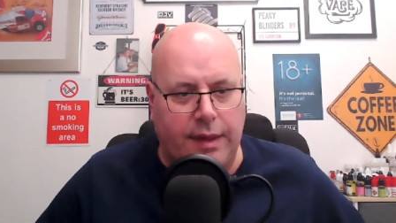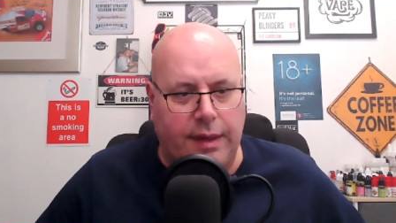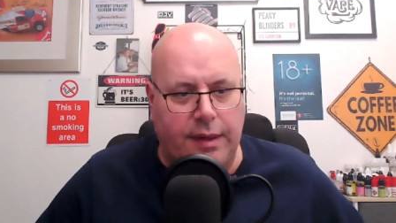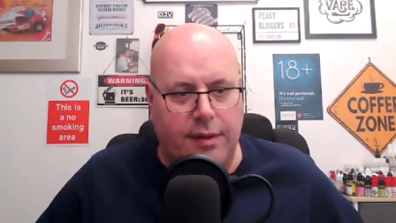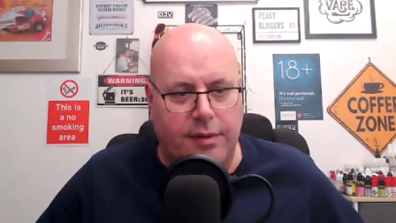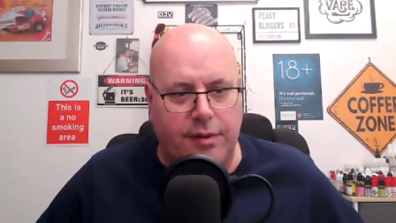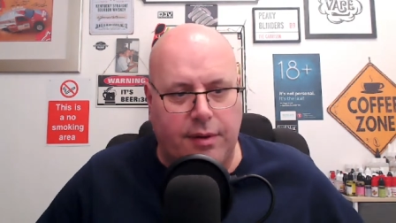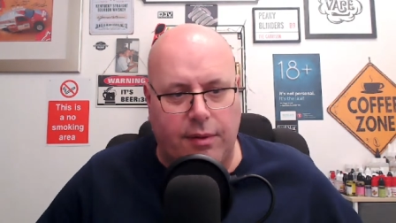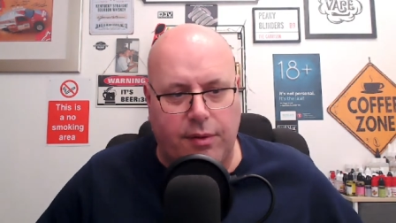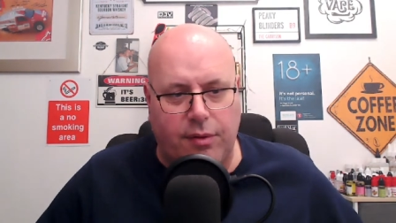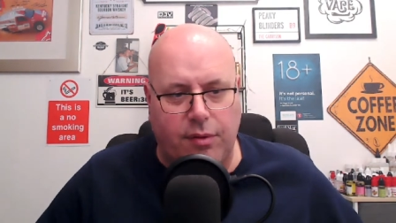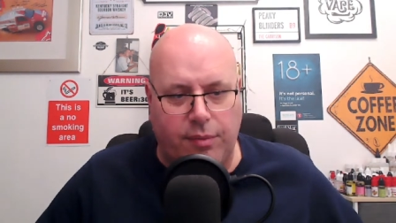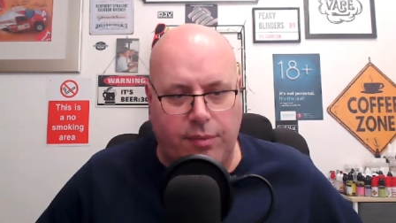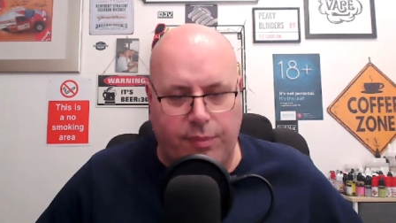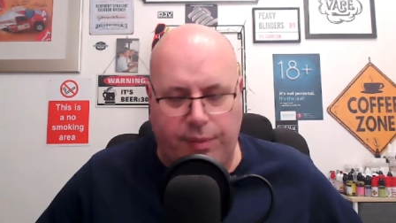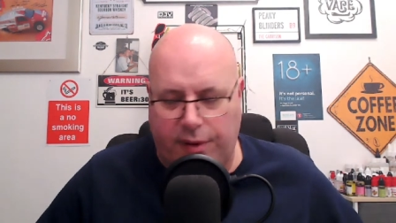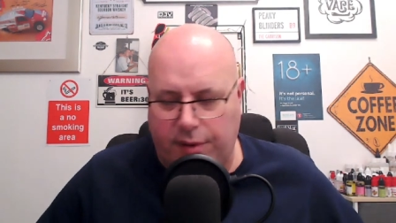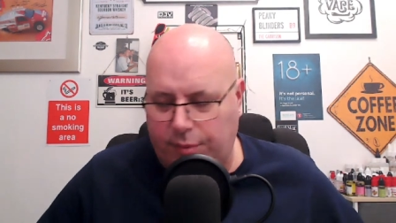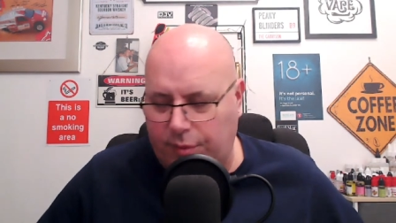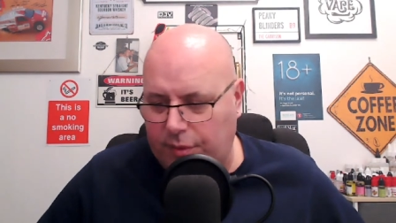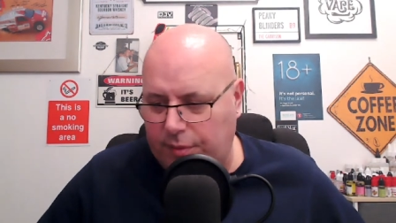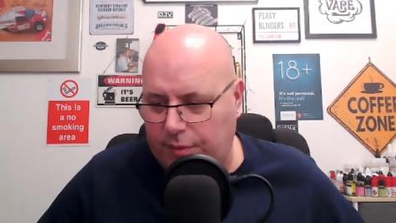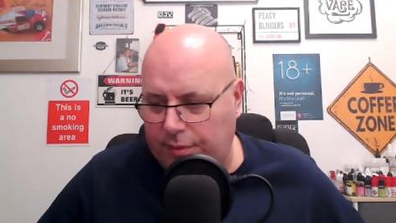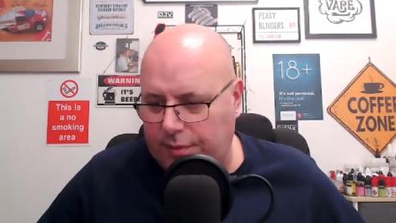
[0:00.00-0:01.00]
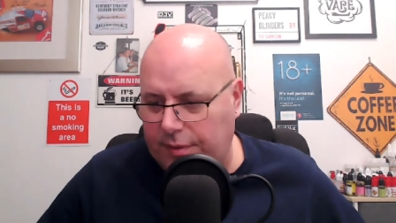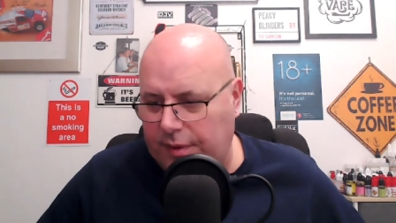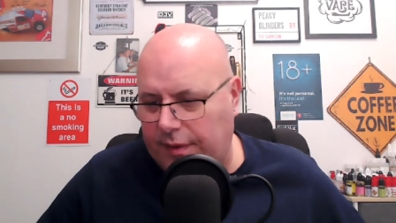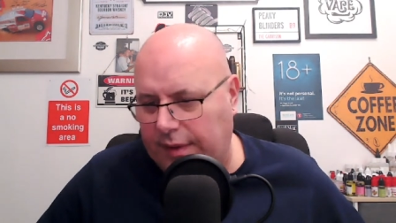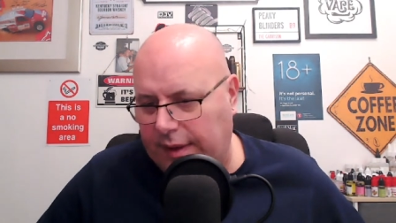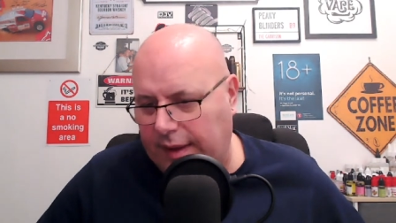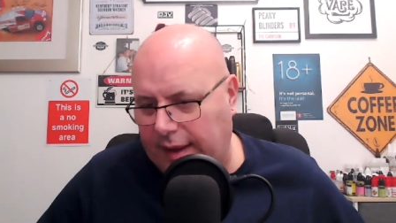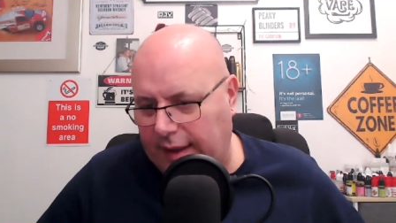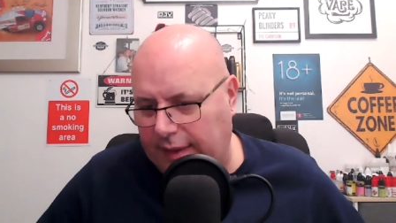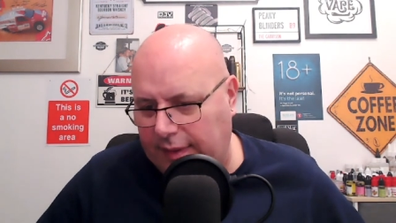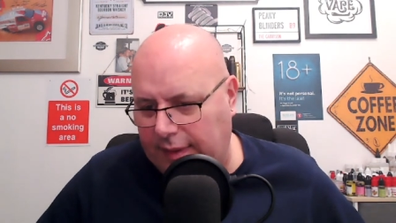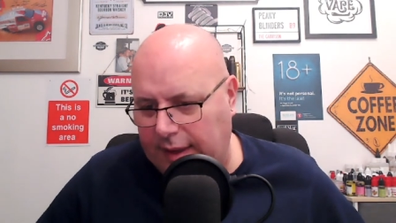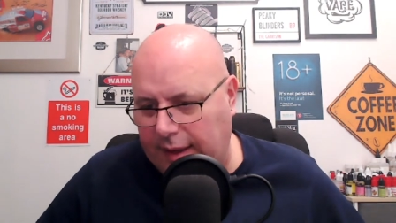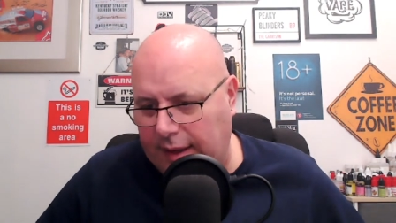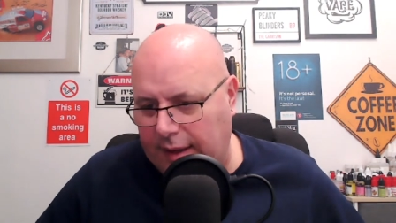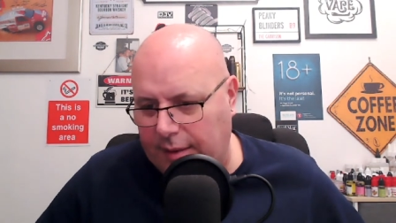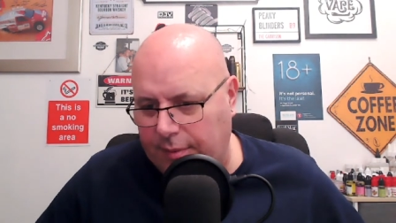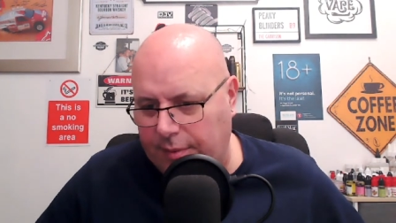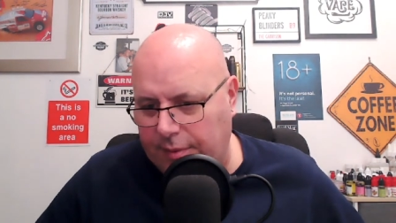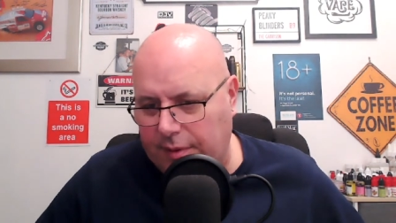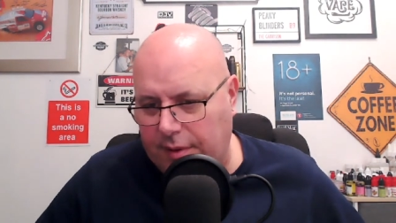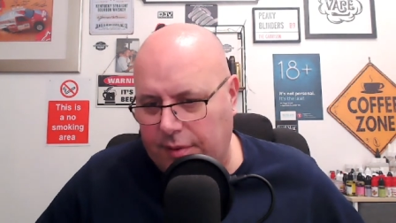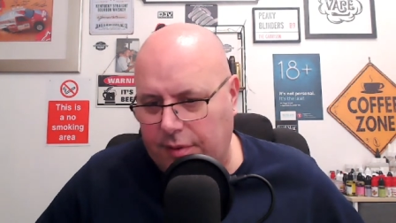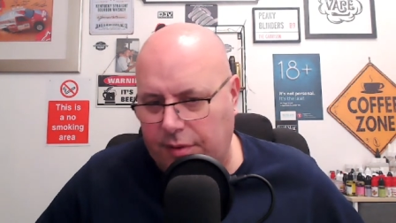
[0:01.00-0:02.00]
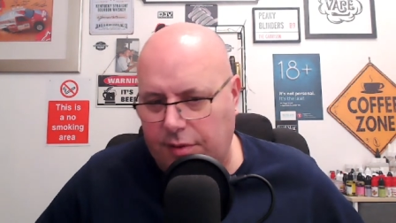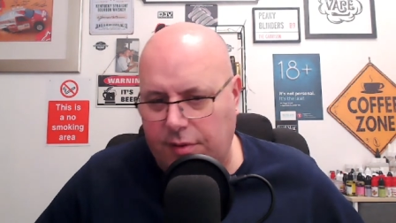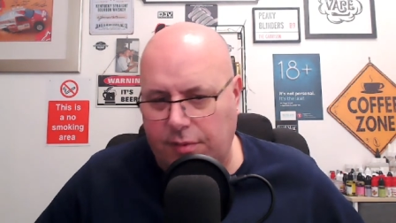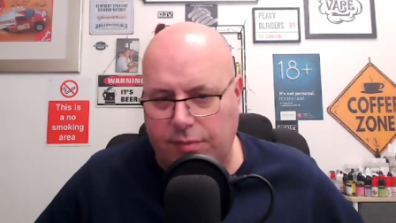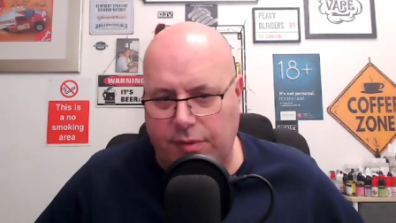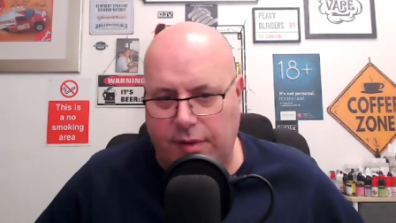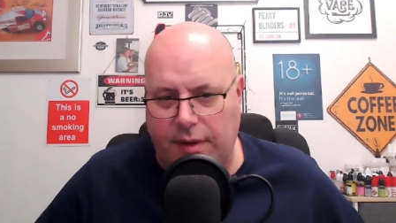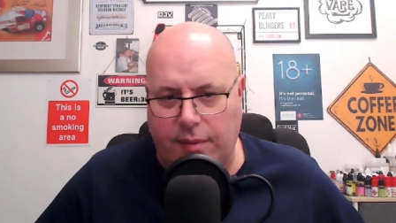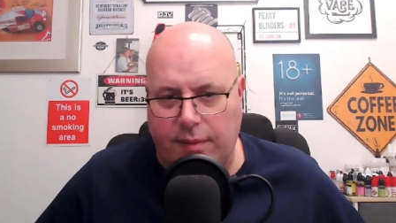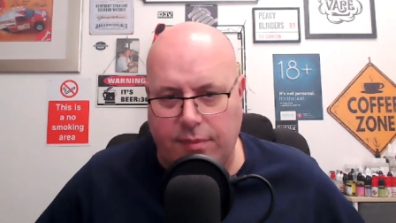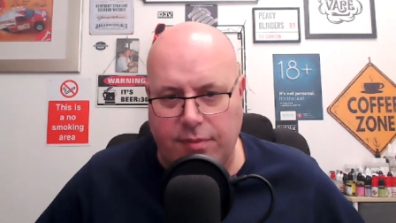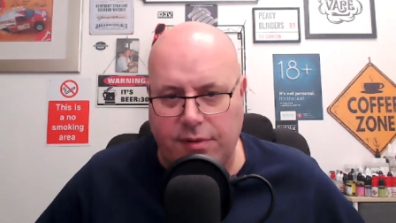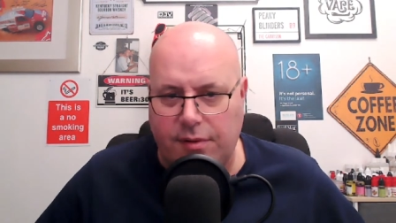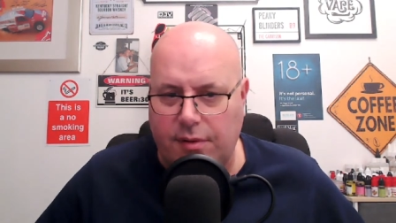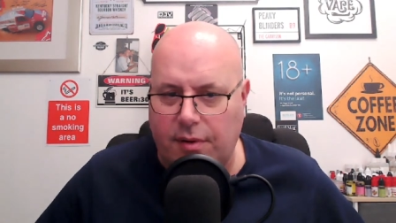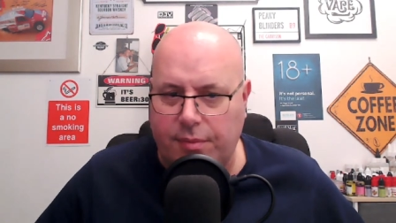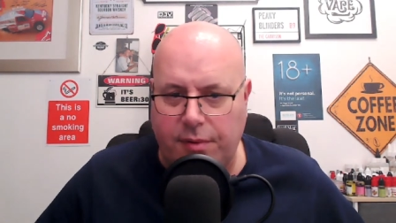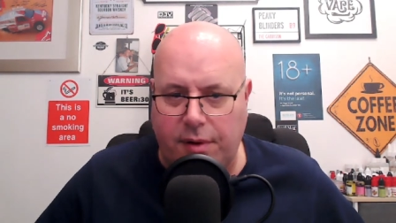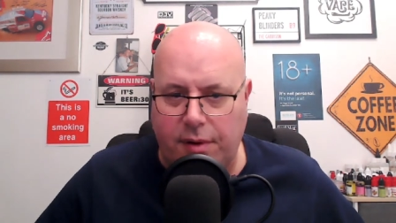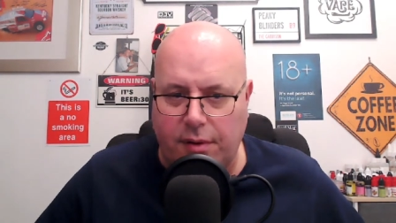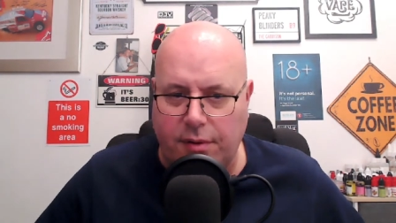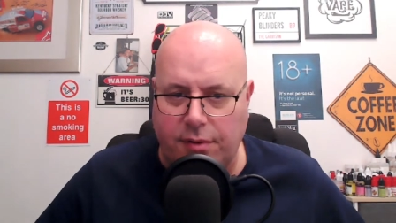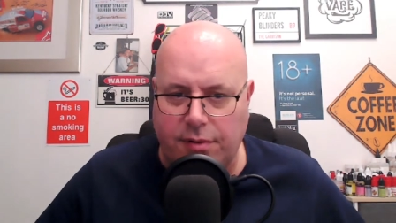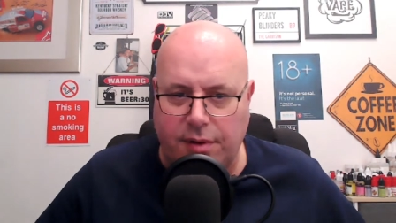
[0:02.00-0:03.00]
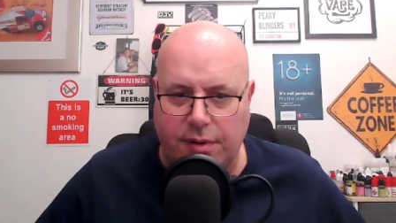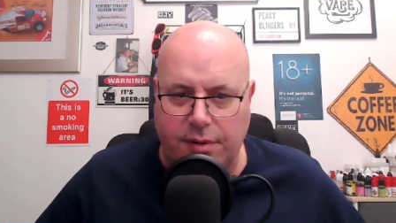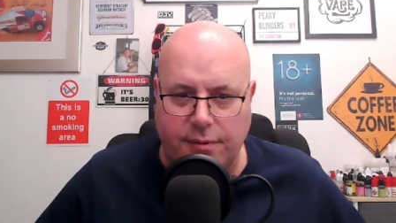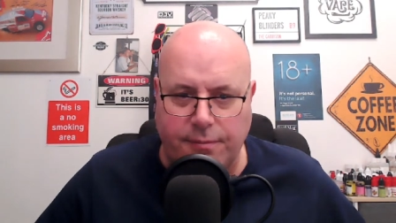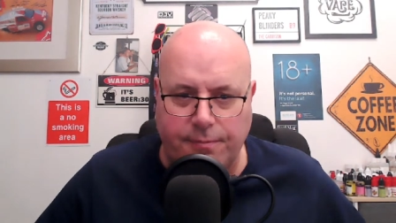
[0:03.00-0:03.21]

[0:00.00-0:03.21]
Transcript: so I go and pick them up and they get in the cab, and sometimes they're obnoxious.